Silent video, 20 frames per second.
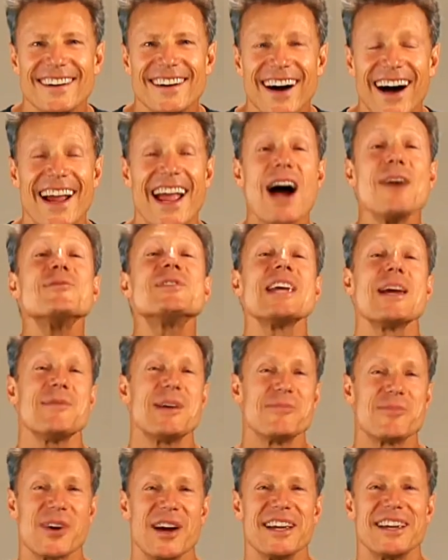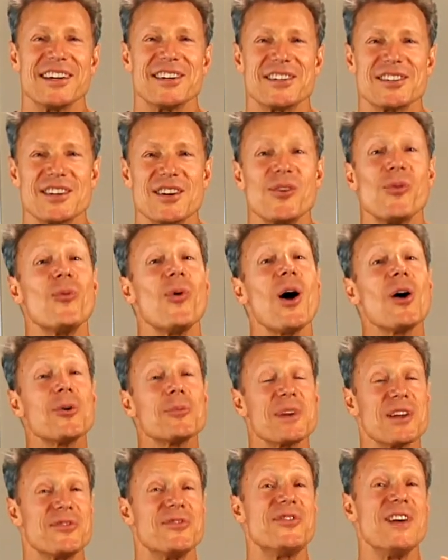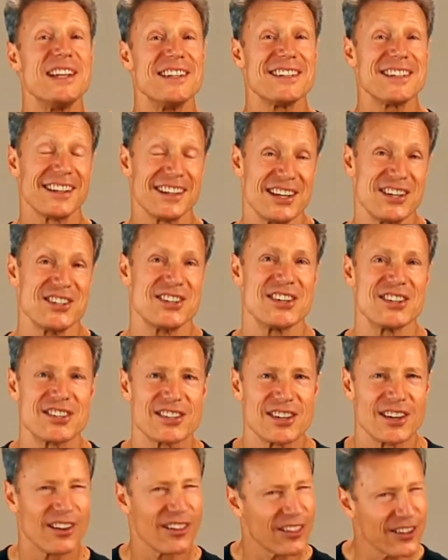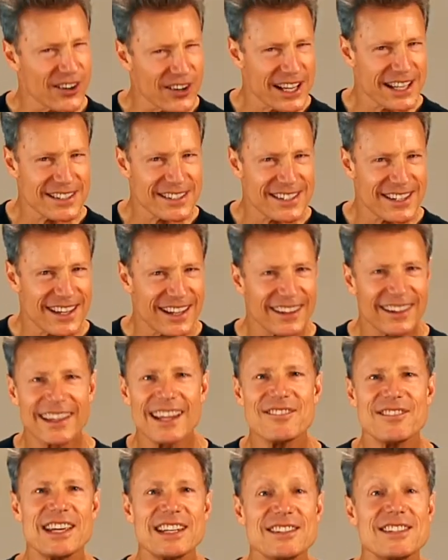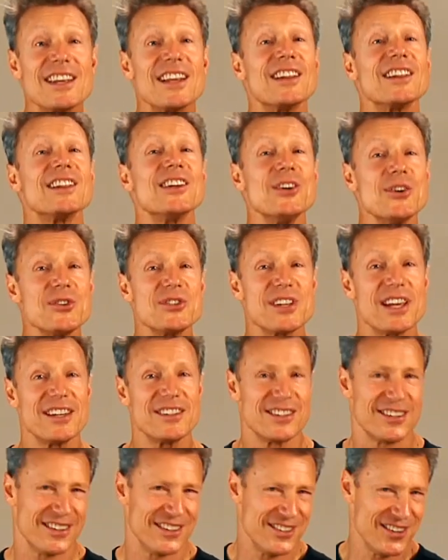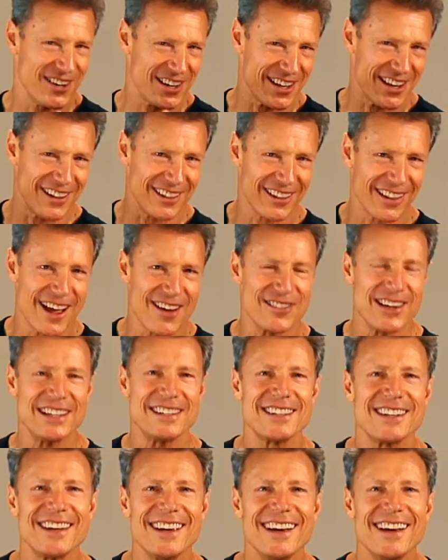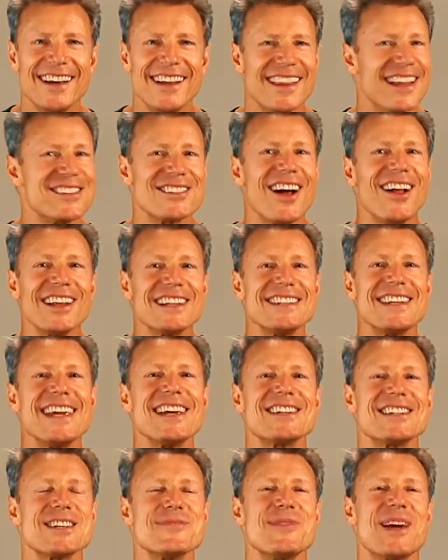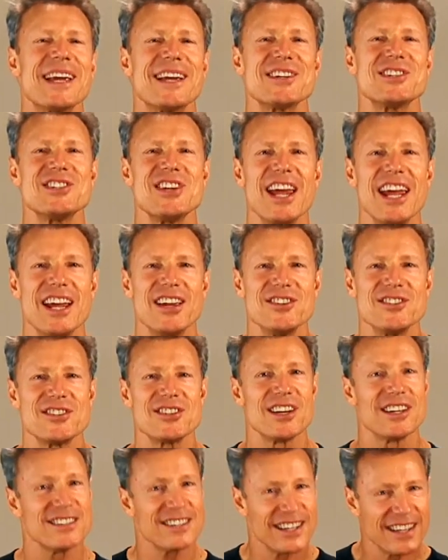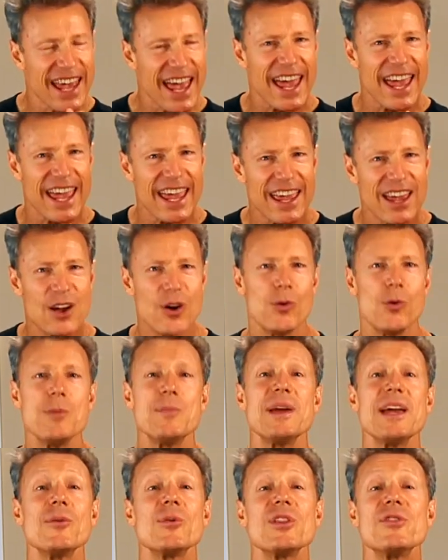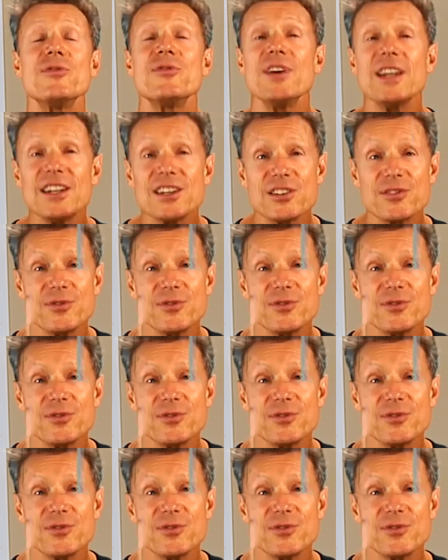Hi, I'm Jaime Brenkus. Welcome to Fit and Delicious. Learn it, live it, lose it, you're gonna love it. That's all it takes to make a change. Today, we begin with Fitness